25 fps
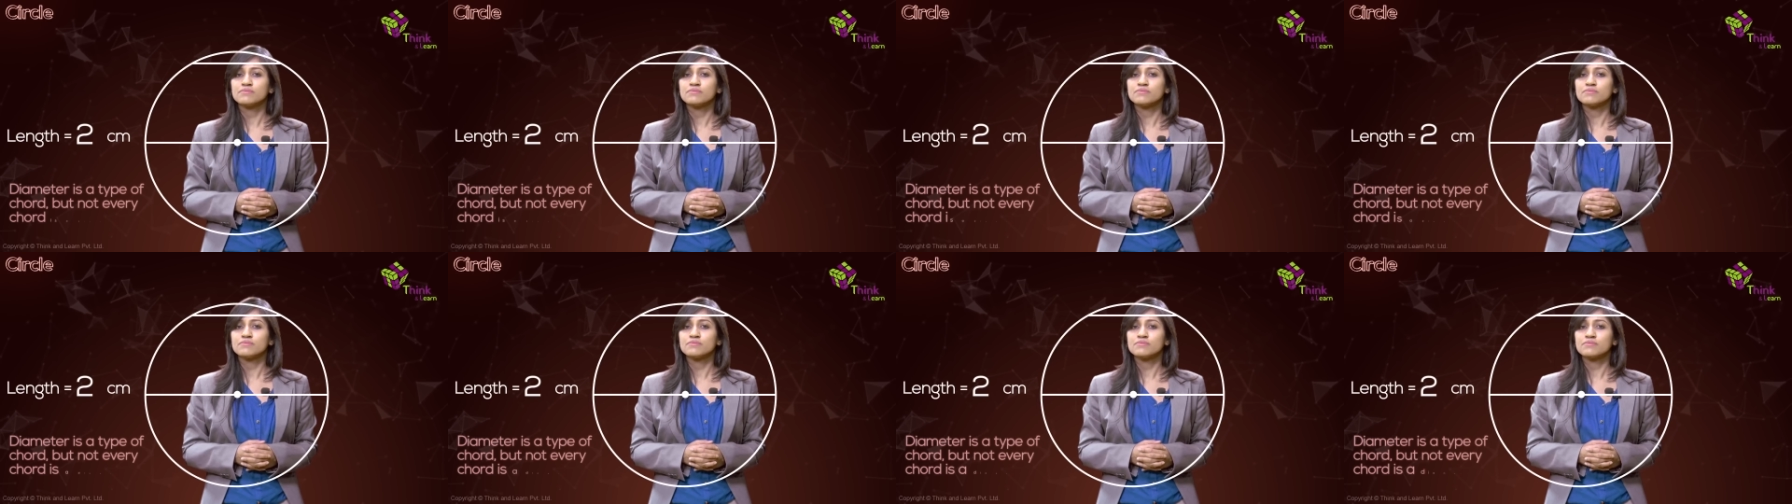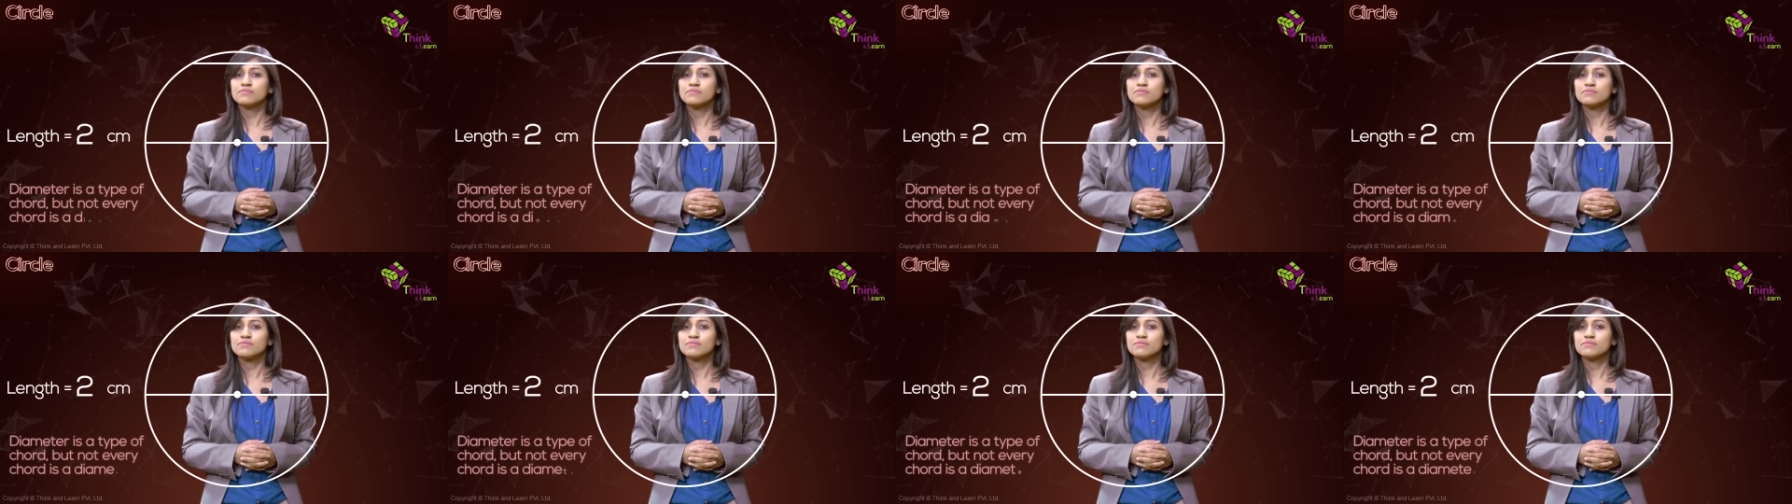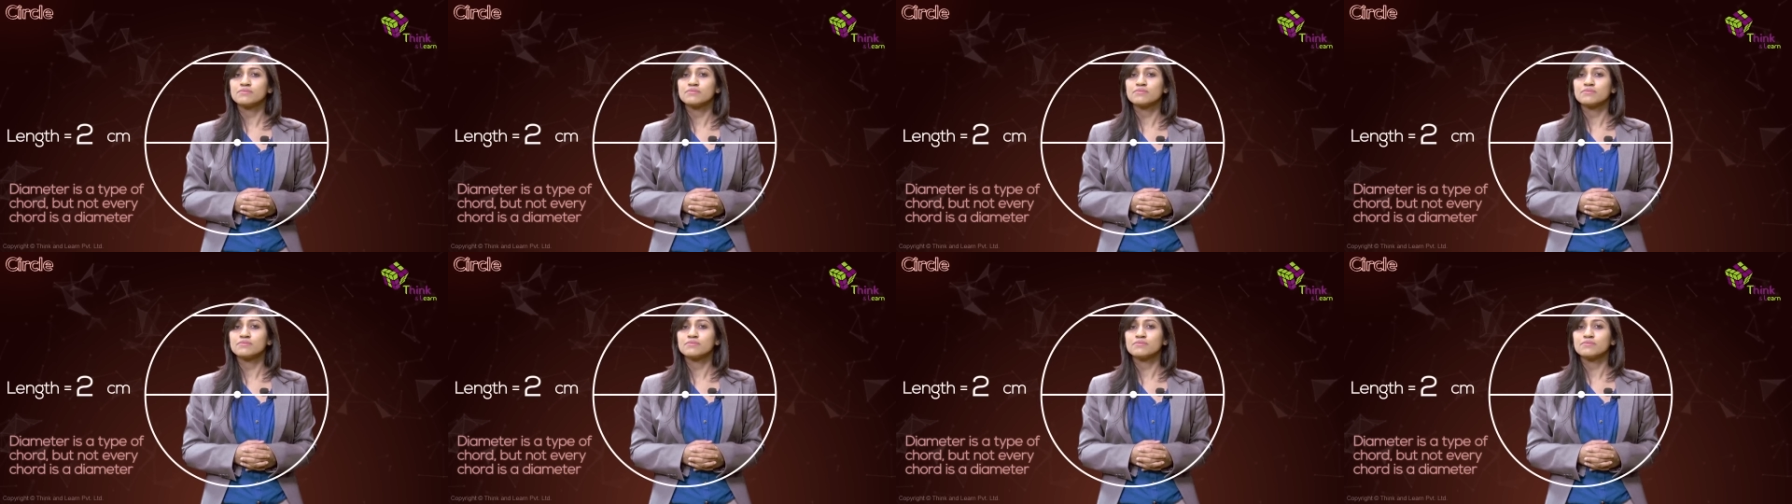Yes,
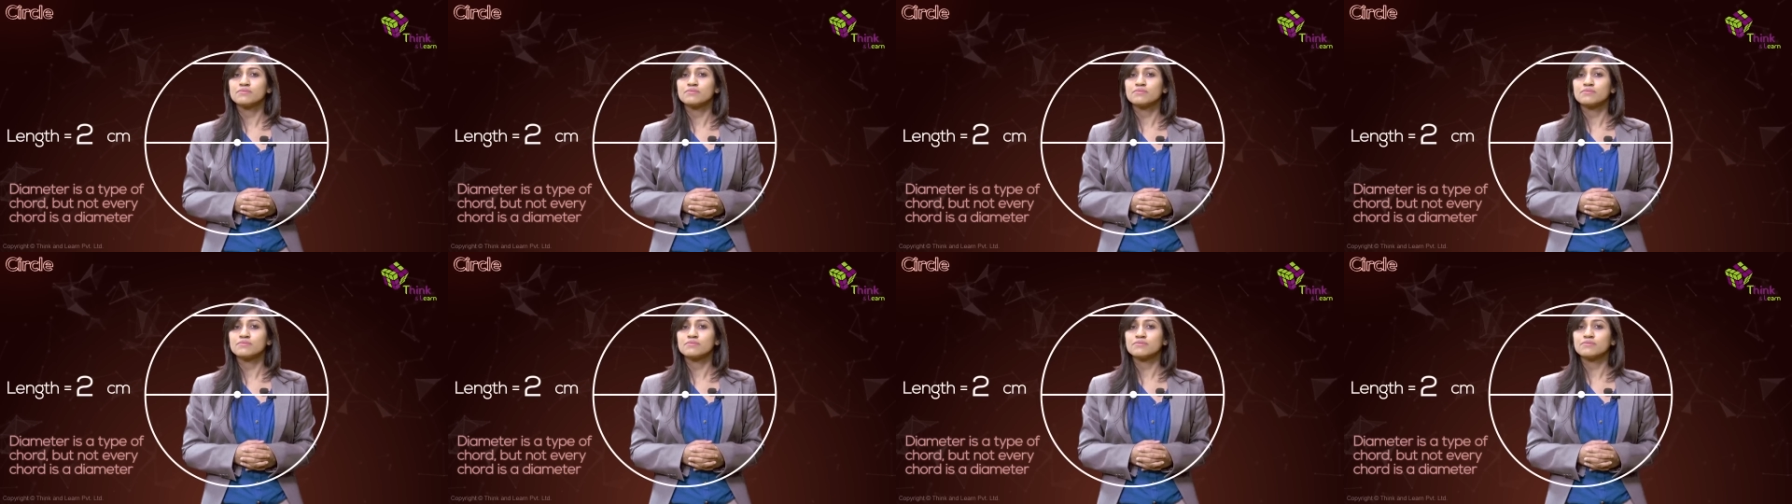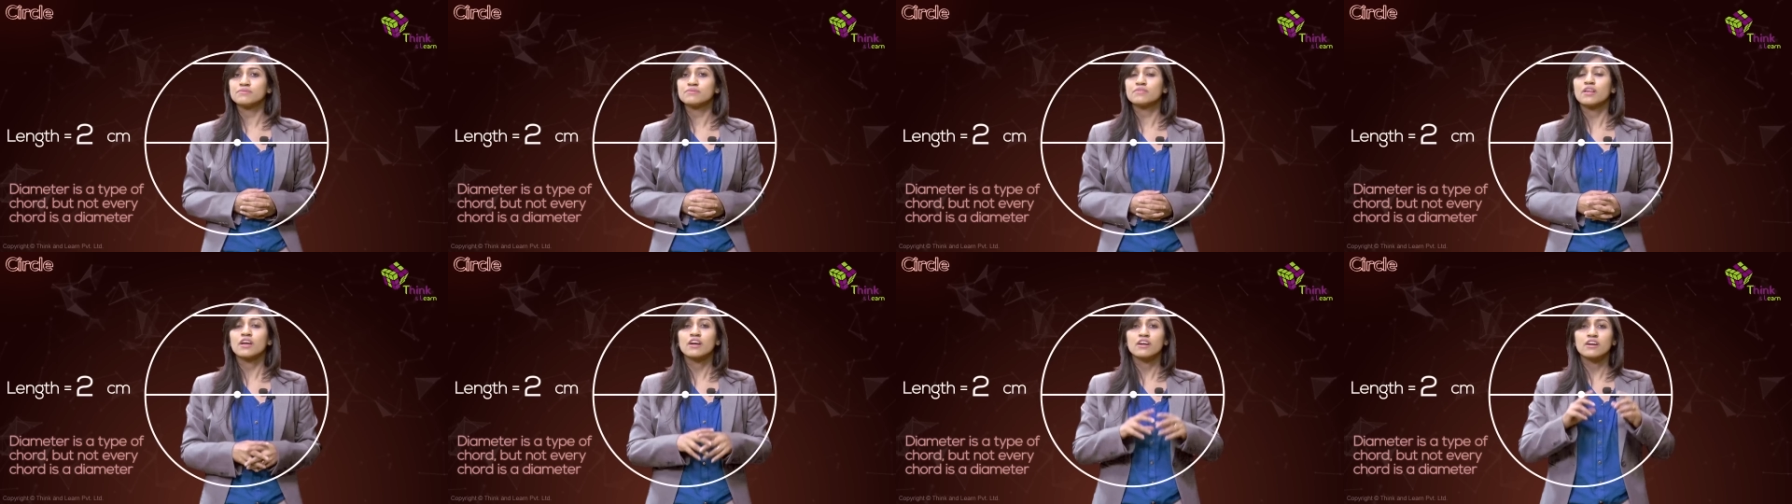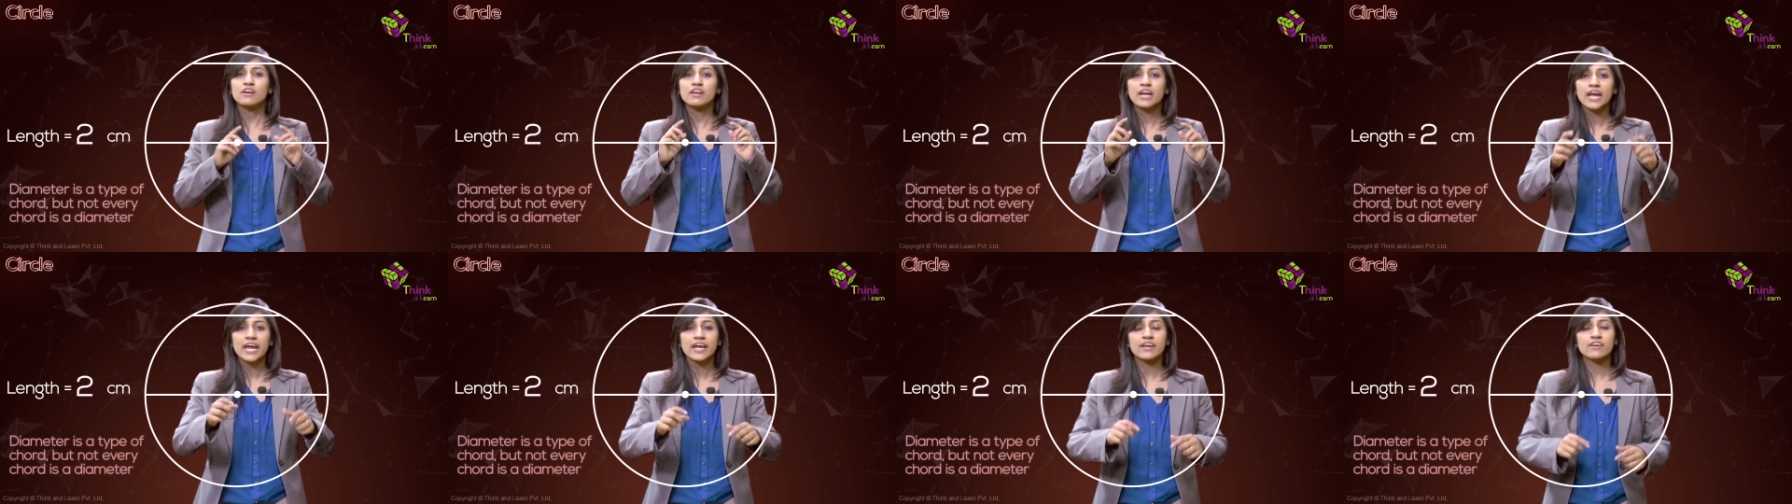you
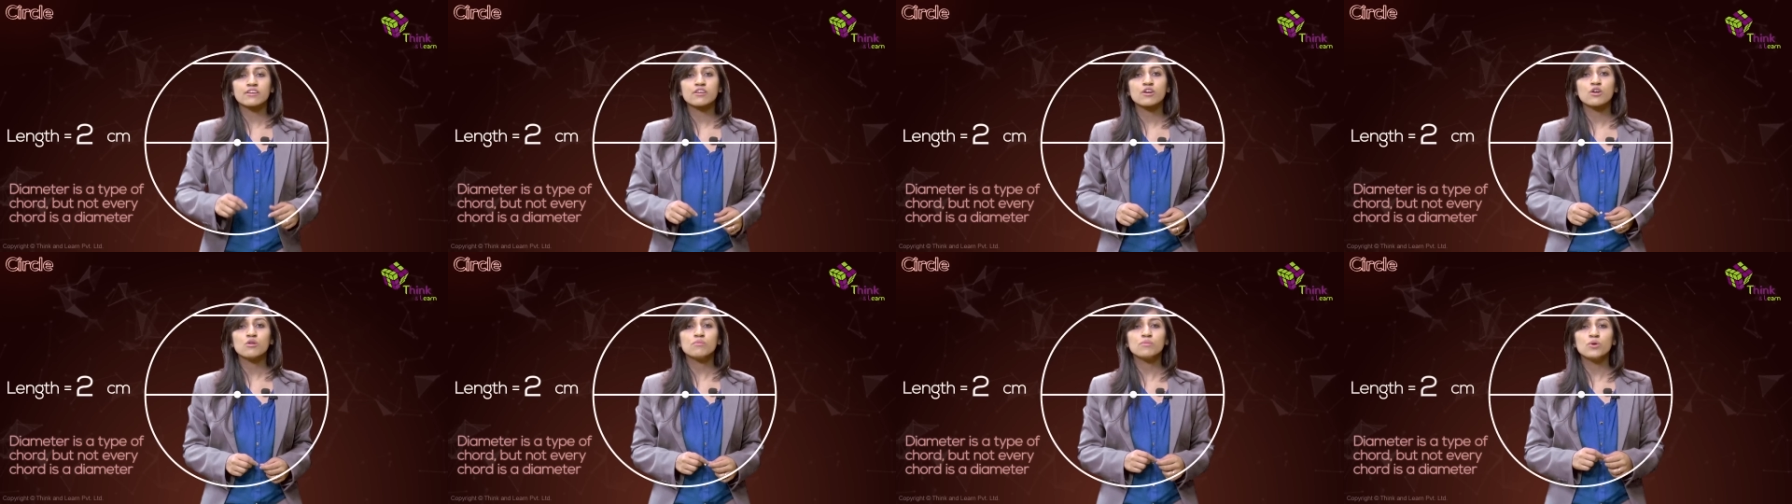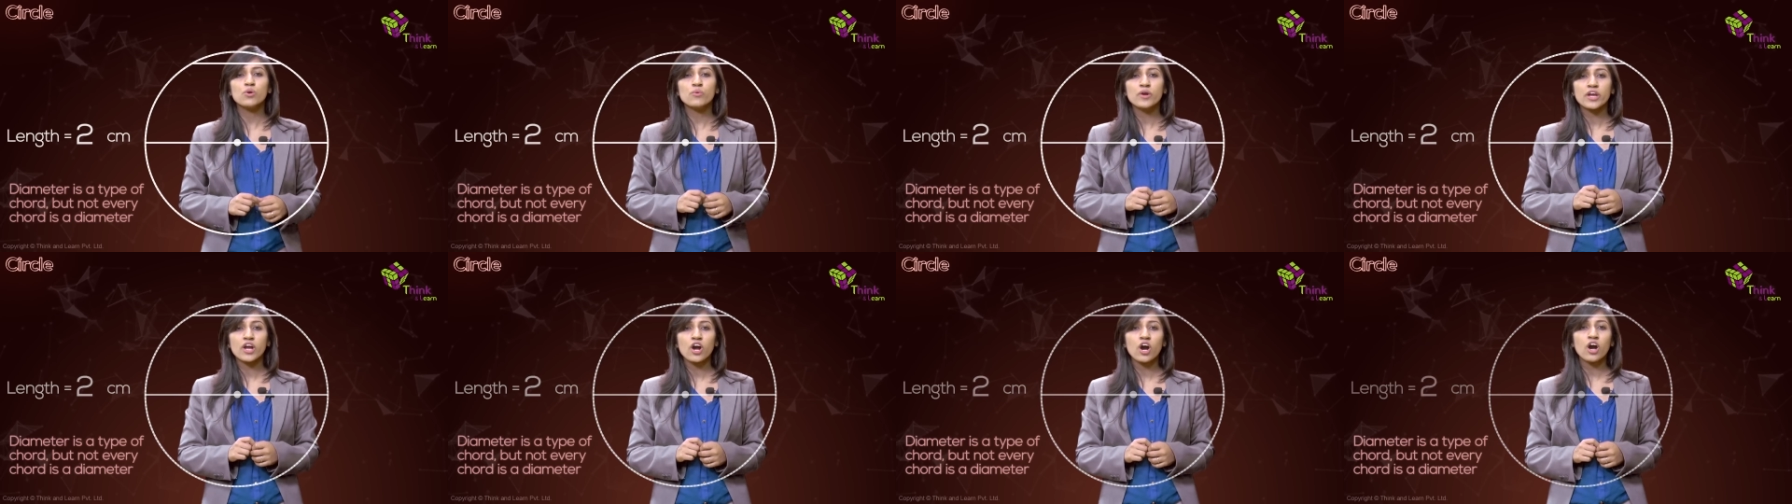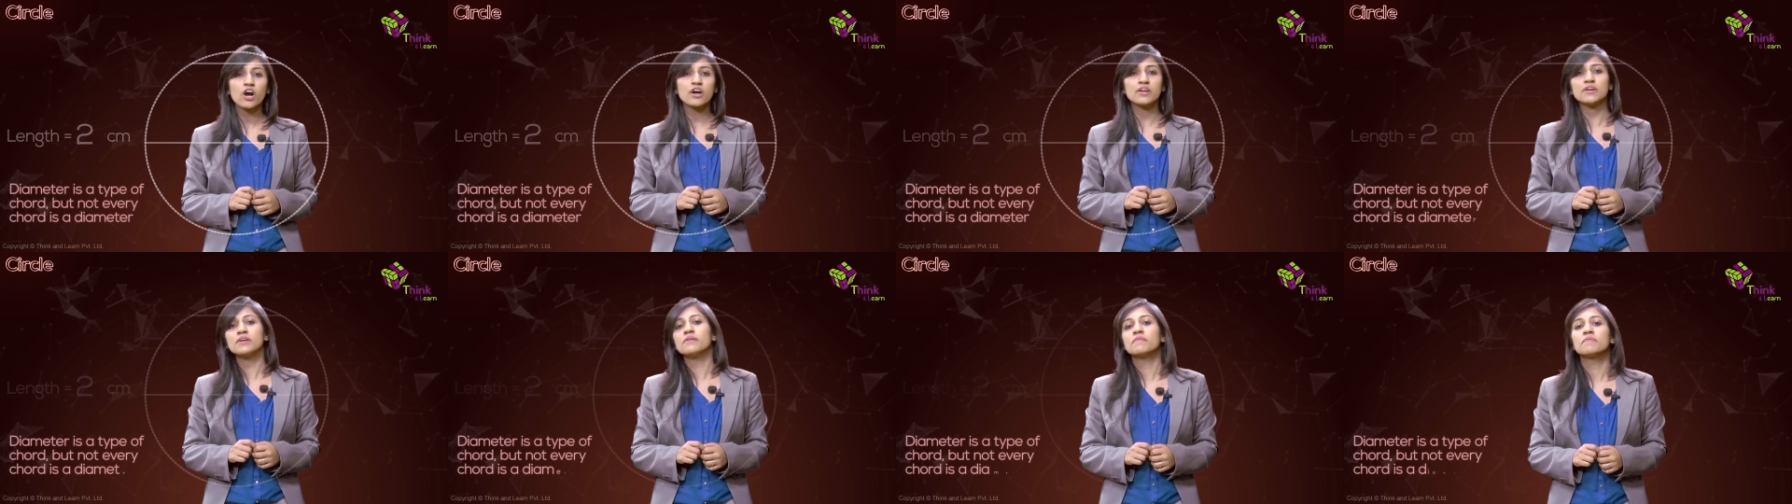can. Great, moving
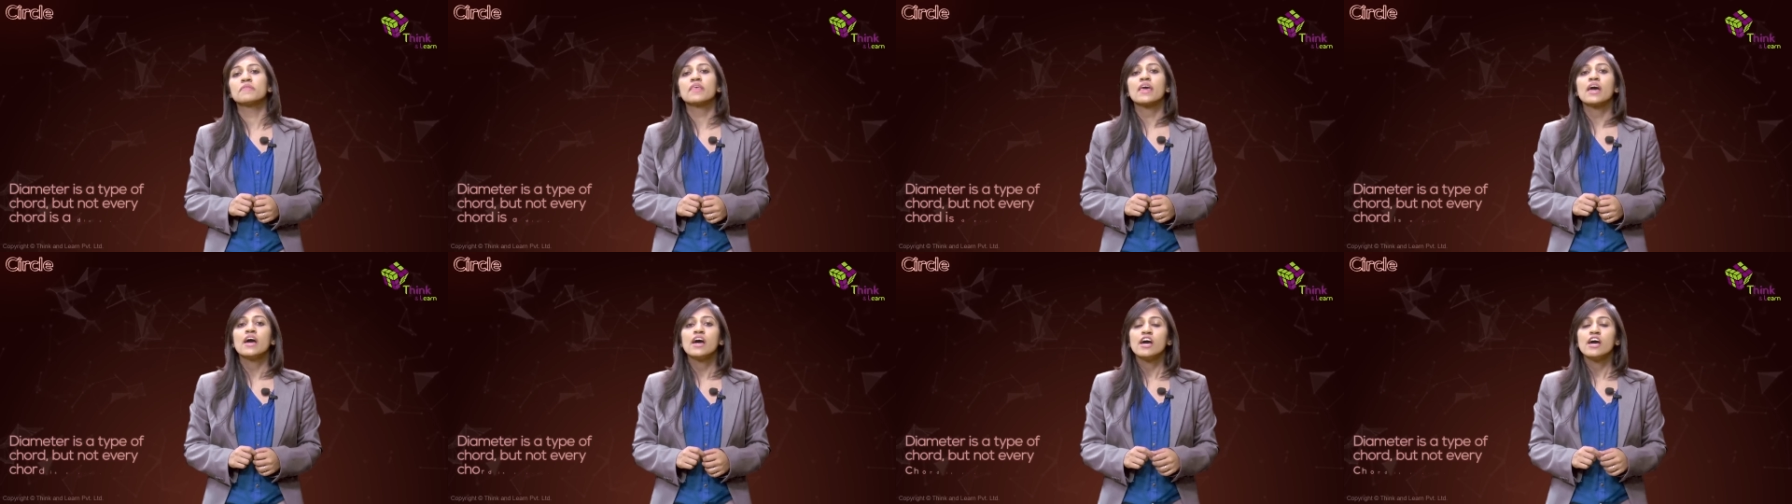on.